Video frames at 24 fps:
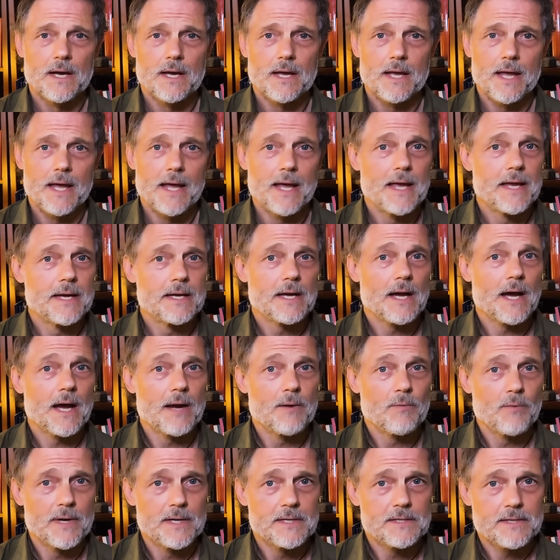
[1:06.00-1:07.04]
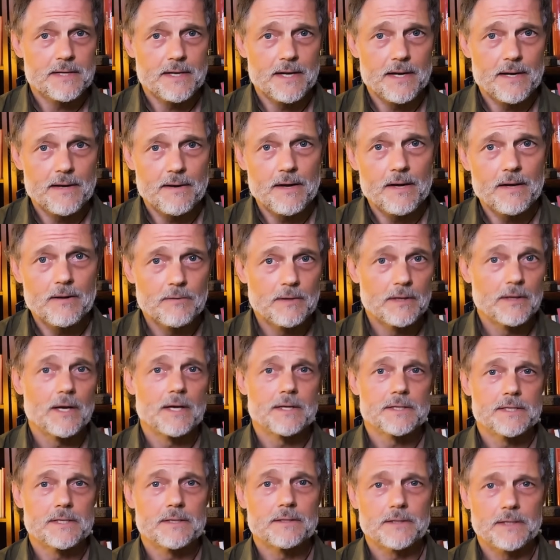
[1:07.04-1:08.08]
And I went there
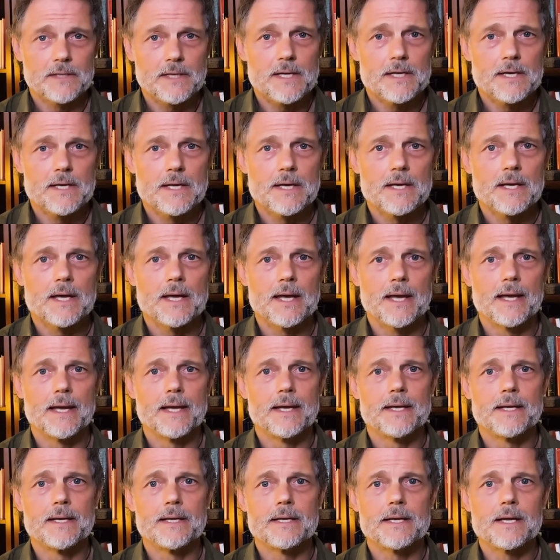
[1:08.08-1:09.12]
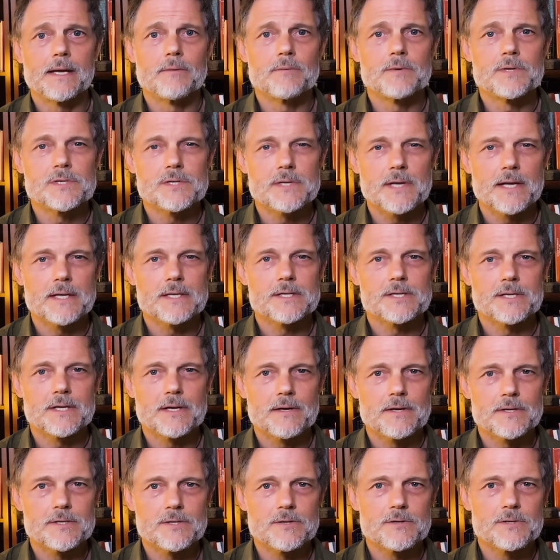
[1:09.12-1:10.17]
reluctantly, and it was at
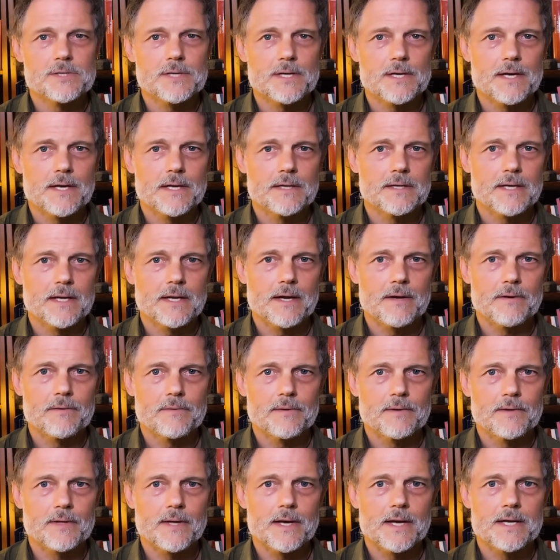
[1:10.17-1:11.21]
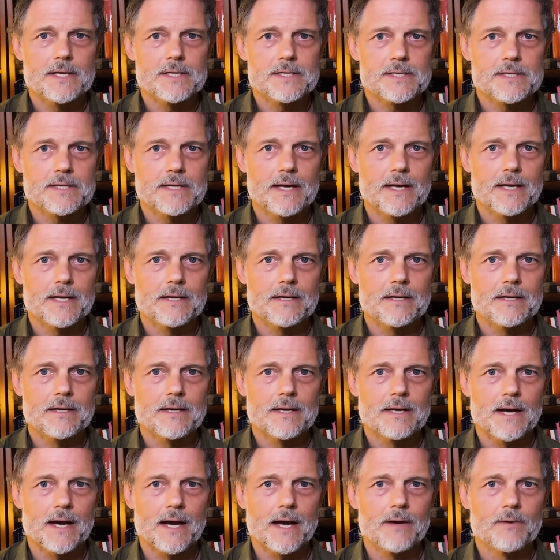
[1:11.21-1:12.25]
Sierra, Tucson that I realized that
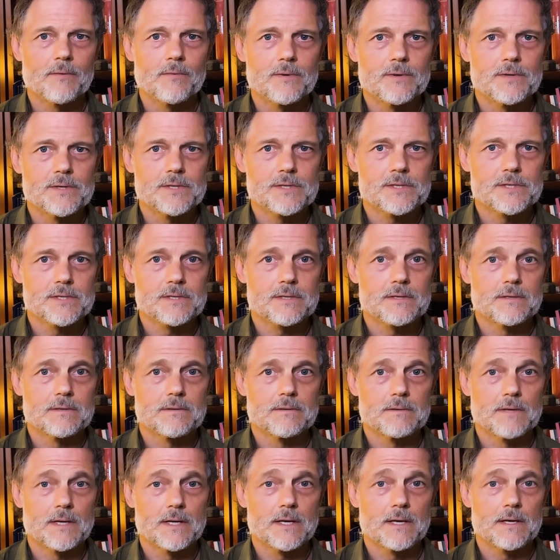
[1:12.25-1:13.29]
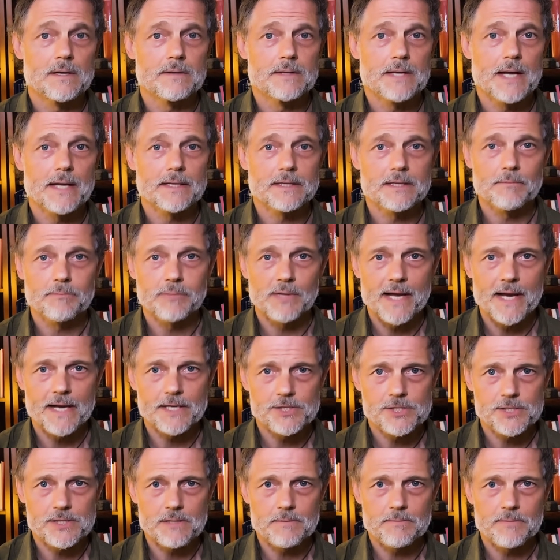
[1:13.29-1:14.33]
I was not the black
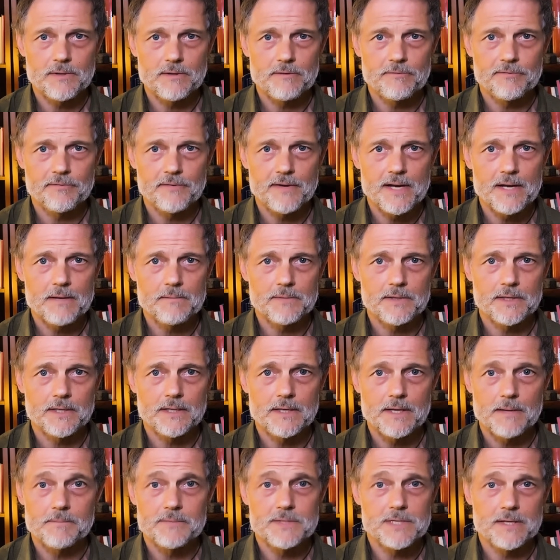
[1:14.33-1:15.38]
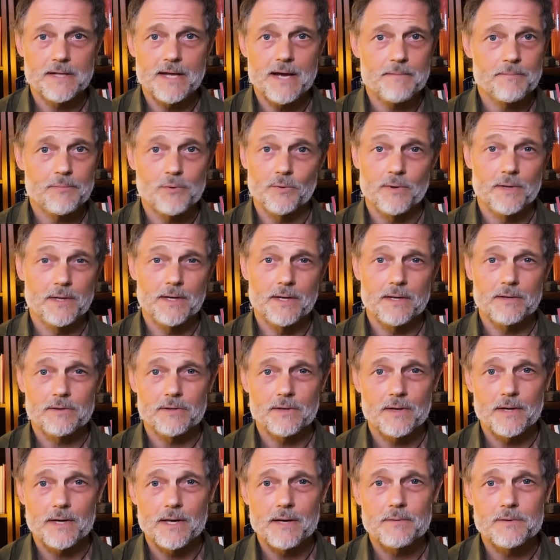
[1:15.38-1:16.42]
sheep of the family. Up to that point, I
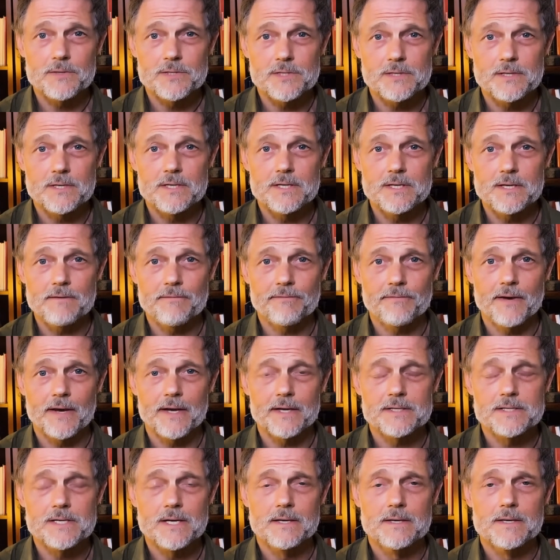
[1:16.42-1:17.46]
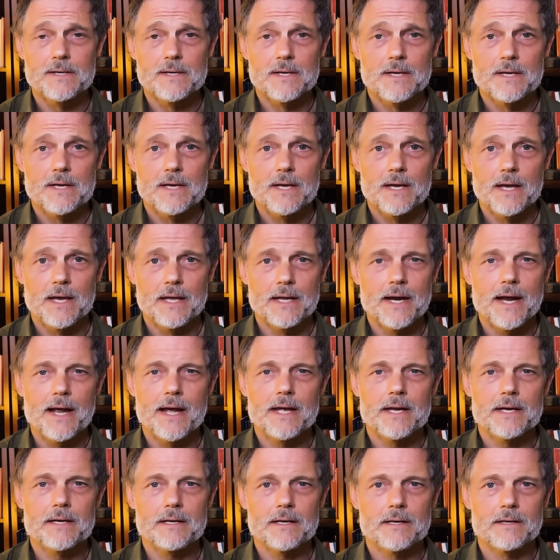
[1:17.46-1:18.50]
thought I was the defect, and I
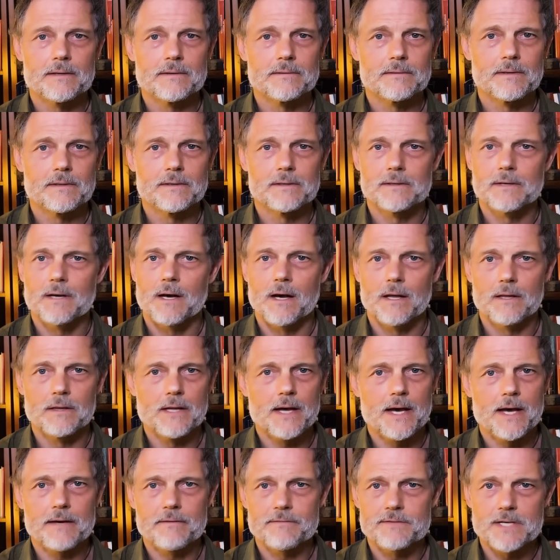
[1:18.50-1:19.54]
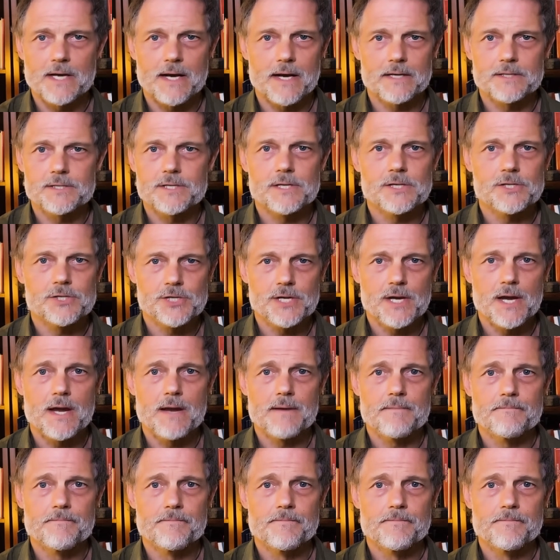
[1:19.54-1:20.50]
had a lot of toxic shame.